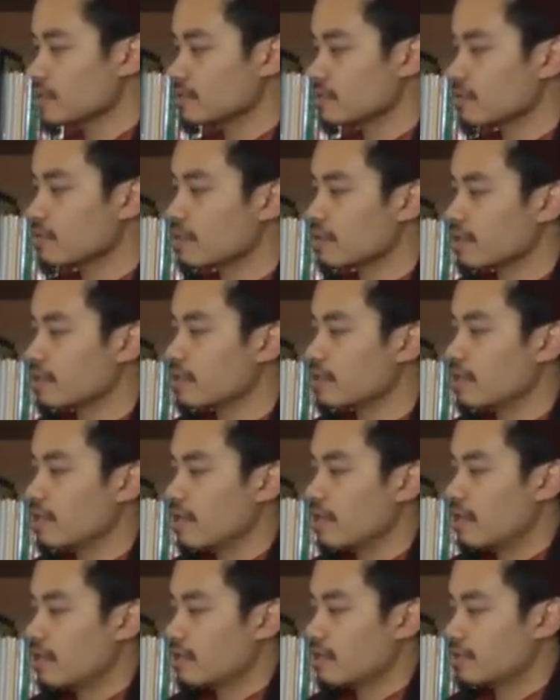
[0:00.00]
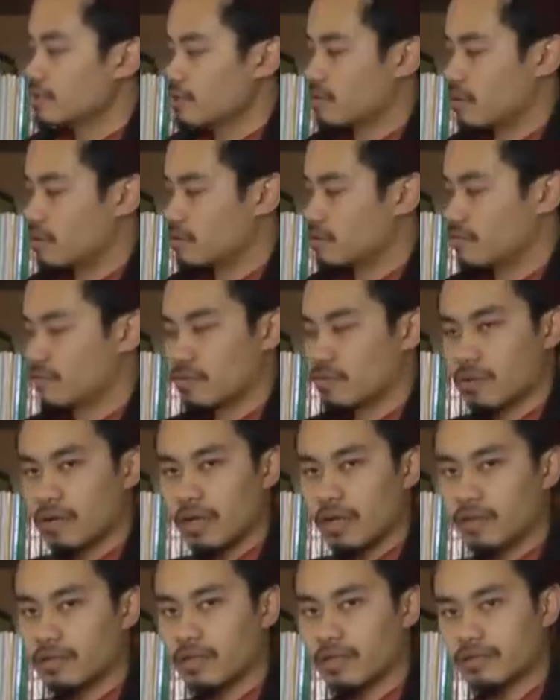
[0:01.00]
So then, the scholars of
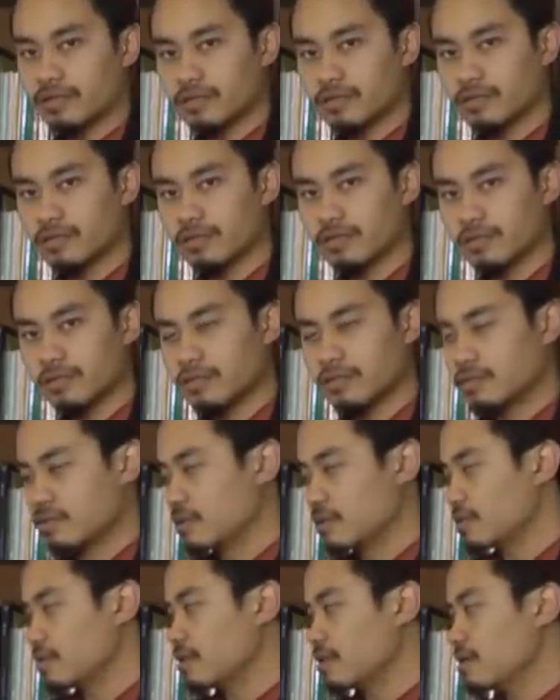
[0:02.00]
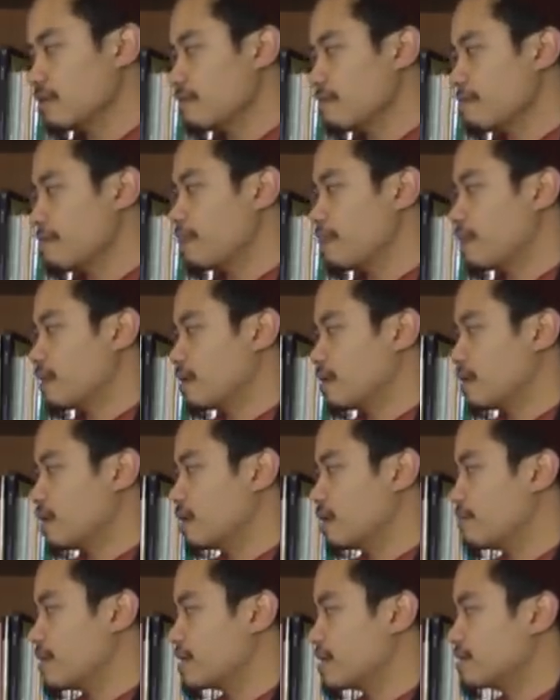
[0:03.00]
Quranic exegesis
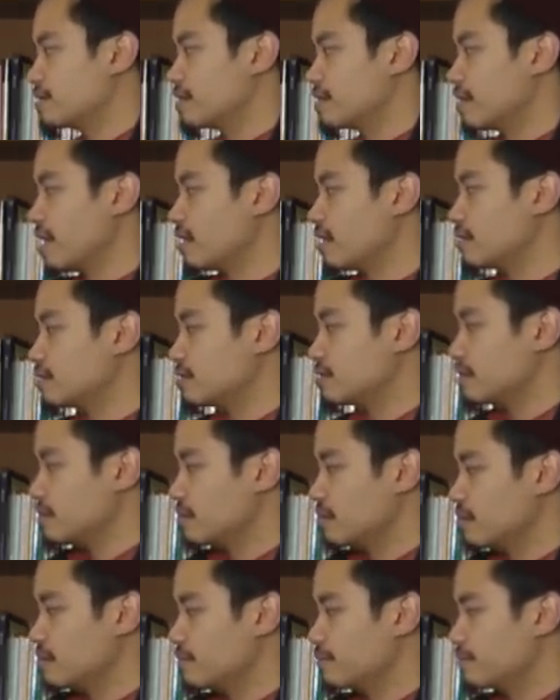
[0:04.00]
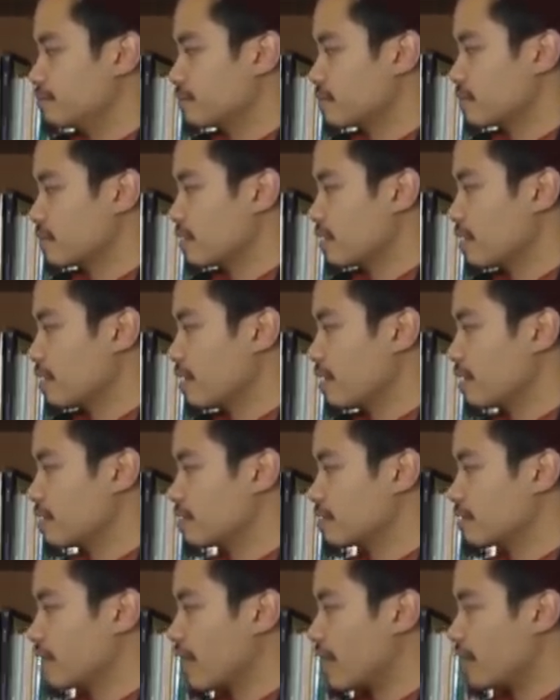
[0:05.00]
made an analogy,
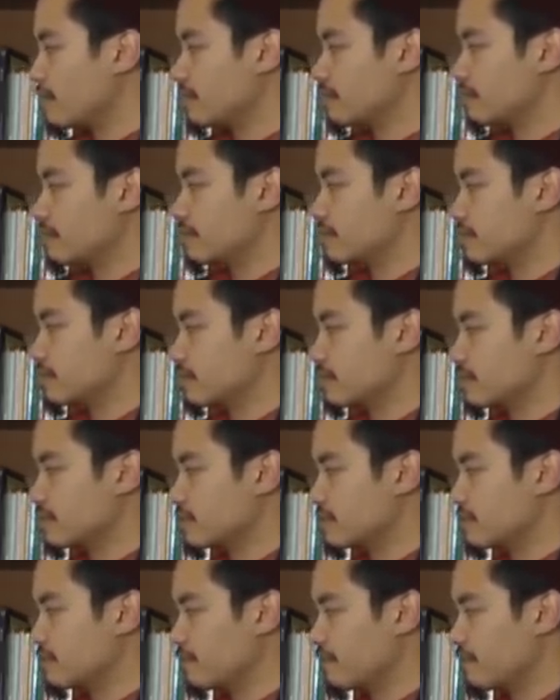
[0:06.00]
and they carried this